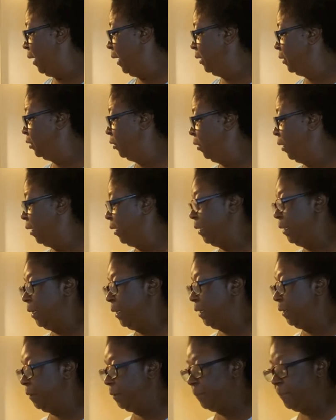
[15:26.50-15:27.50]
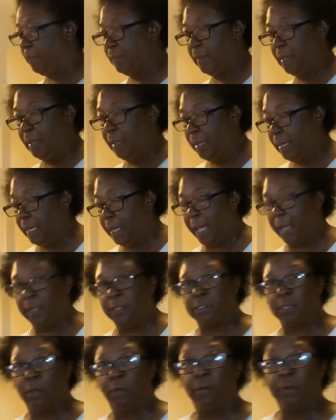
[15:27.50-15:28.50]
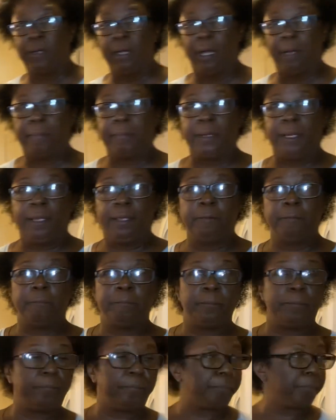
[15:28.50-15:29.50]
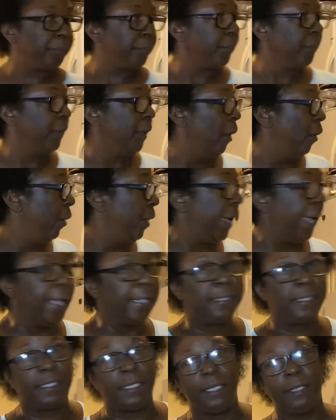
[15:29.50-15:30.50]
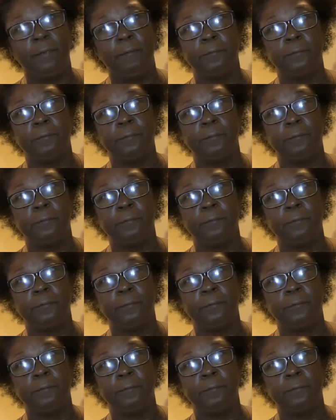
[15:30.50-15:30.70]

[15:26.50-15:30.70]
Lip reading: doing good. He got his own company on Etsy,